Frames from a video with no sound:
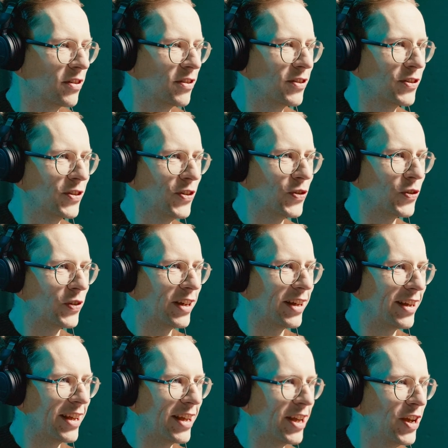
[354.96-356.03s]
So
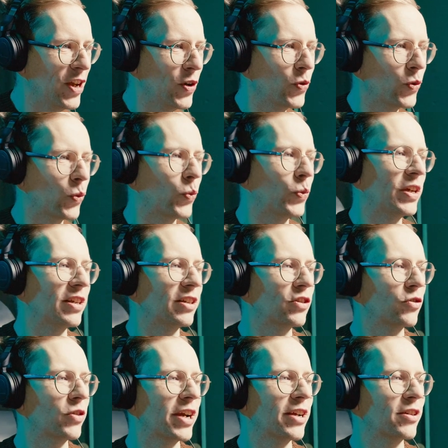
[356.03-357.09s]
here we
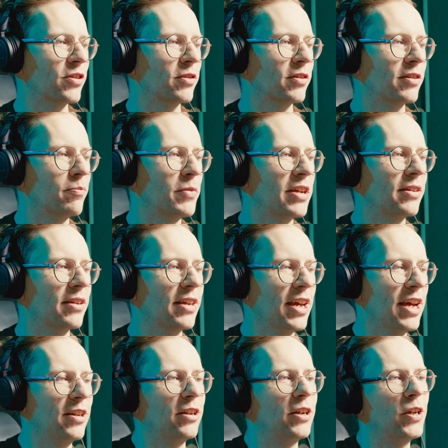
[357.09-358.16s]
try to make the
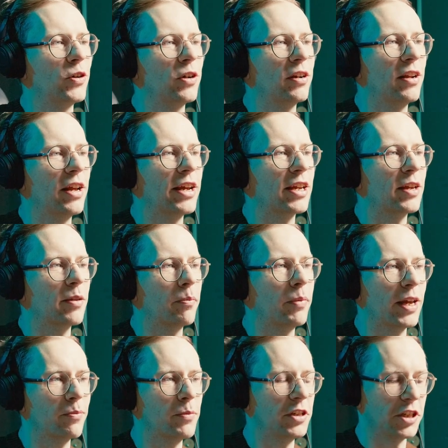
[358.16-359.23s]
Canon look like
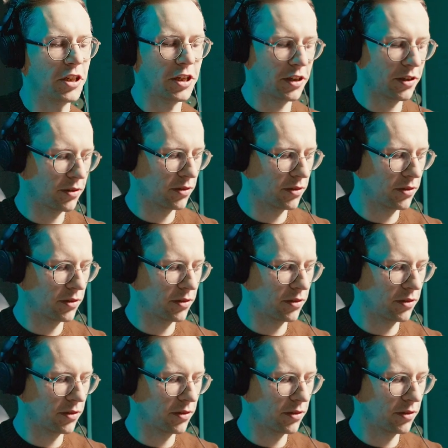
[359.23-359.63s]
Blackmagic.